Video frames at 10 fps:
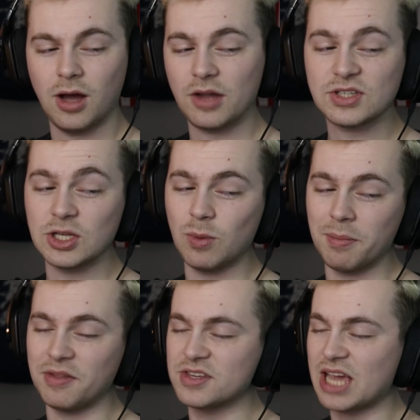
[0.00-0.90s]
I'll tell you
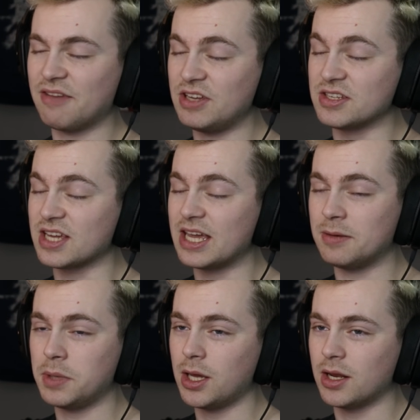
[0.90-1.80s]
what, man, this caffeine's
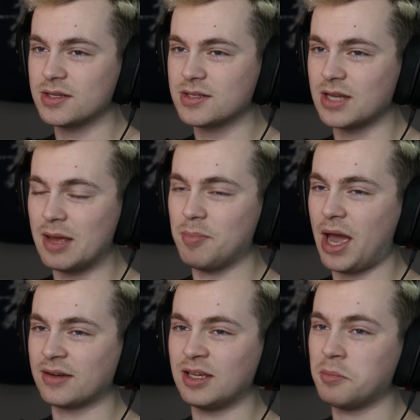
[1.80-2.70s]
hitting me and it's
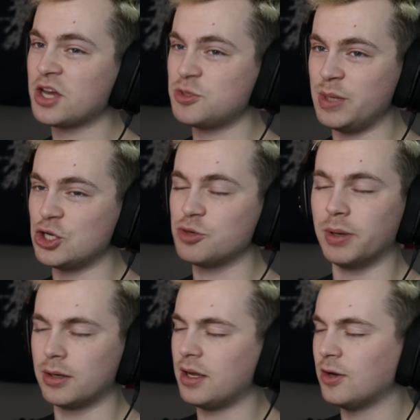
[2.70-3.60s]
impacting my speech,
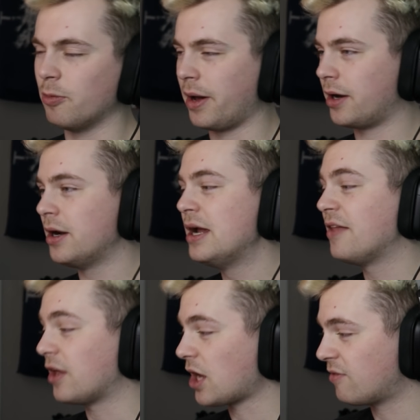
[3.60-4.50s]
but it don't matter.
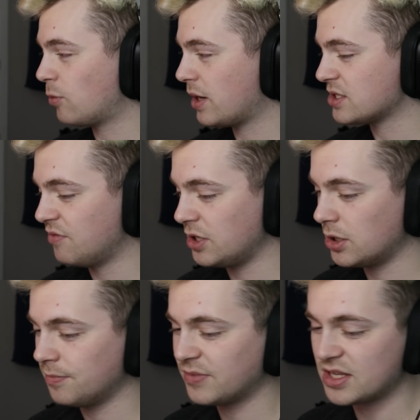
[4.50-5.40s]
Thank you for watching the
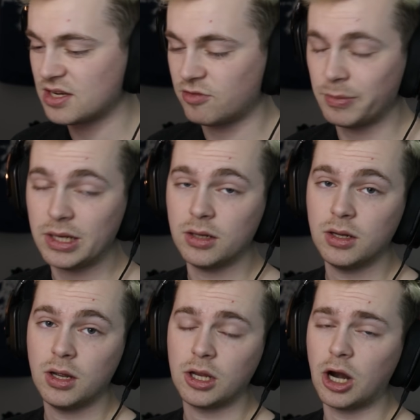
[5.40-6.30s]
video. That's it for me.
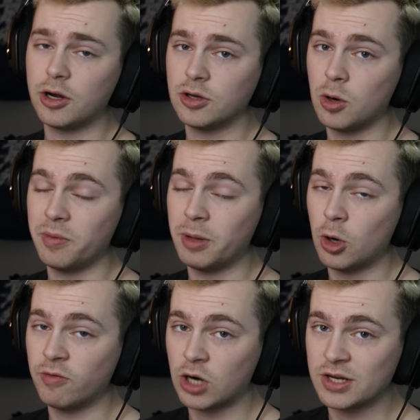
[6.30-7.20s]
You already know we've been
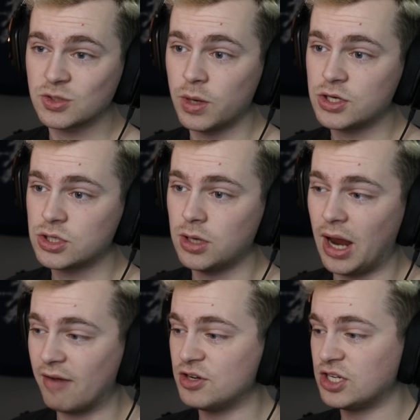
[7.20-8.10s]
over on Twitch
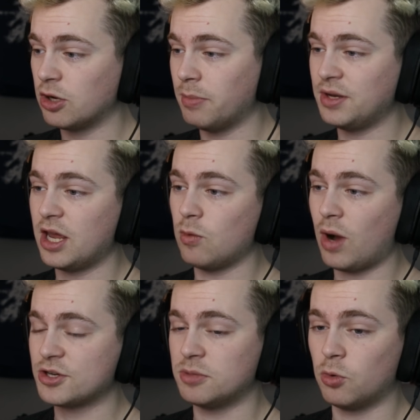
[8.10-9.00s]
every single Monday
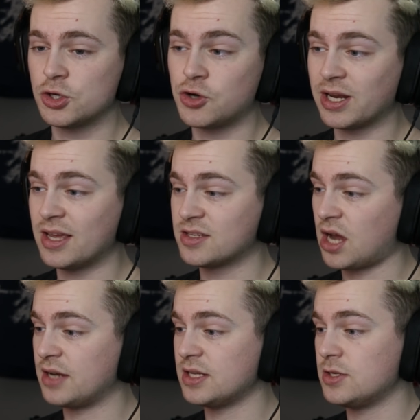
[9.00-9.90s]
watching more Stray Kids
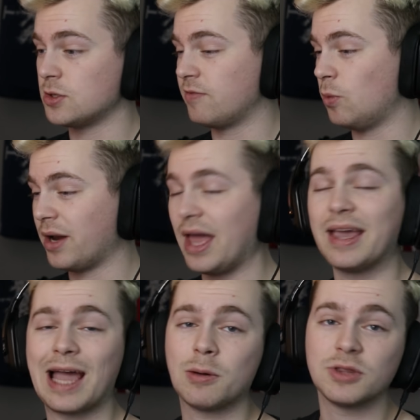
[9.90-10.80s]
content, so if you want to
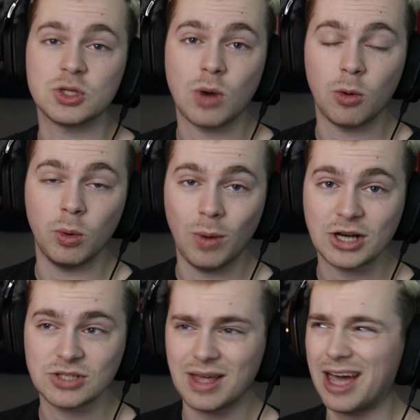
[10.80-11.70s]
hang out with us while we're
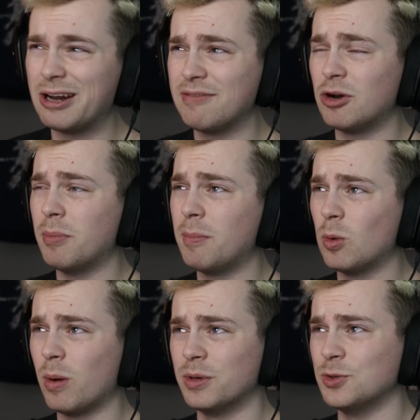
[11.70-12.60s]
watching that. I don't even
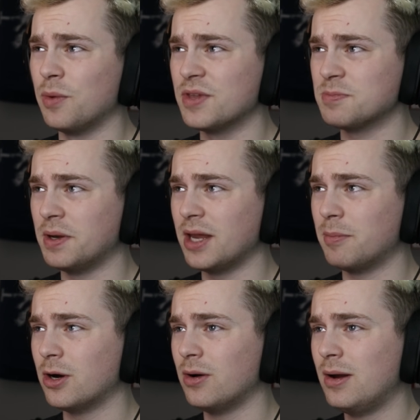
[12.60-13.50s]
remember what we're doing this Monday,
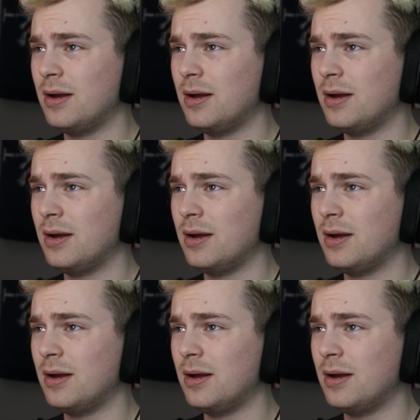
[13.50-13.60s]
bro.